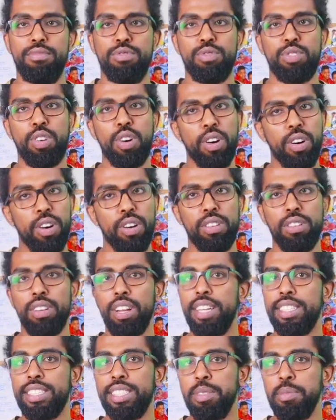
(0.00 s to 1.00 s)
for
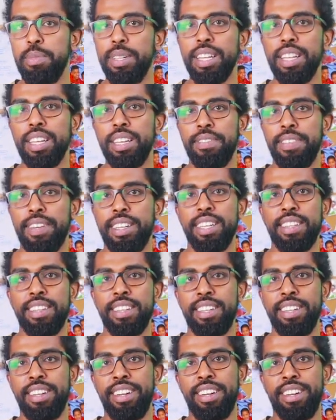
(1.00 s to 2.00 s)
letting me live
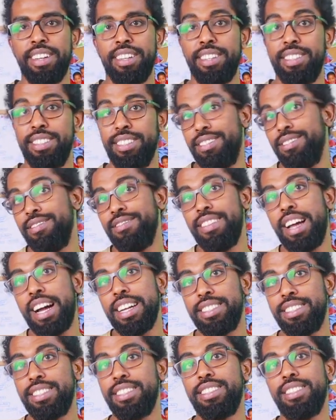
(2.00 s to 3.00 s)
another year.
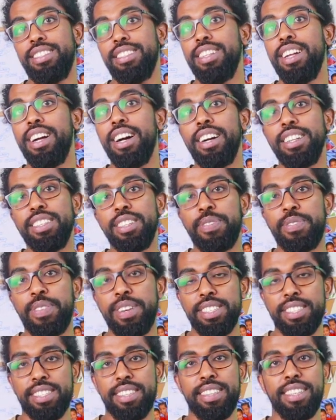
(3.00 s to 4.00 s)
That's the
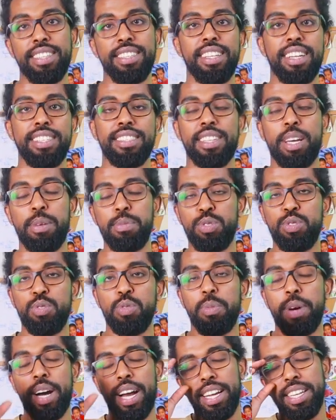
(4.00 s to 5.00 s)
first thing that comes
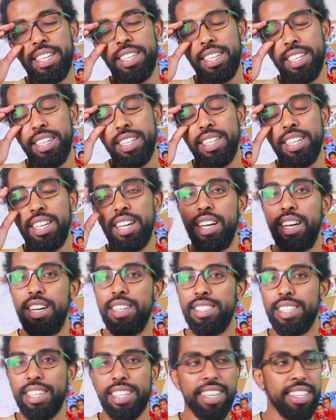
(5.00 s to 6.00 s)
to mind.
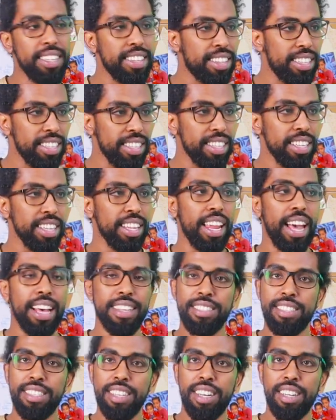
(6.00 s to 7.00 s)
Second thing,
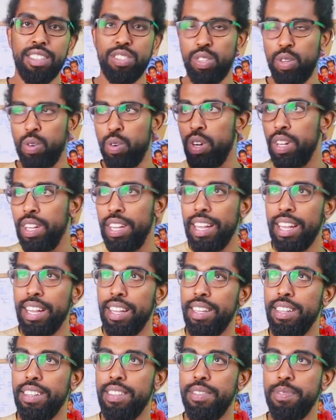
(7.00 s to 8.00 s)
last year, so
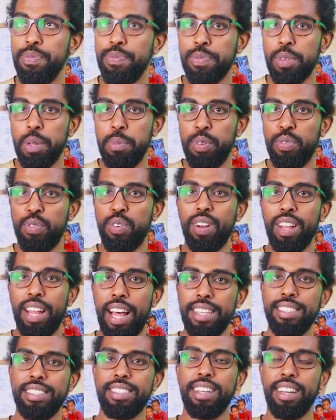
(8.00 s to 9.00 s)
before
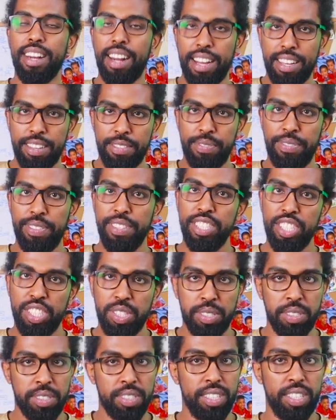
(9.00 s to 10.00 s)
last year, I
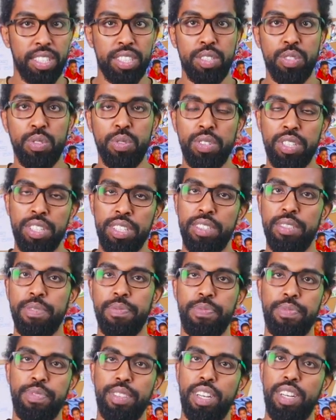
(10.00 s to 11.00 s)
finished uni.
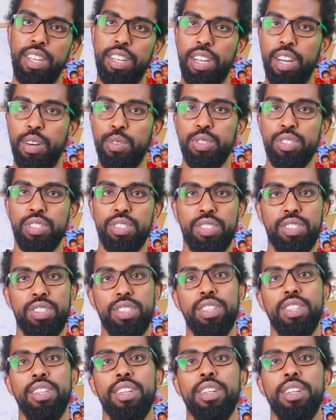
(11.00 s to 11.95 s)
I was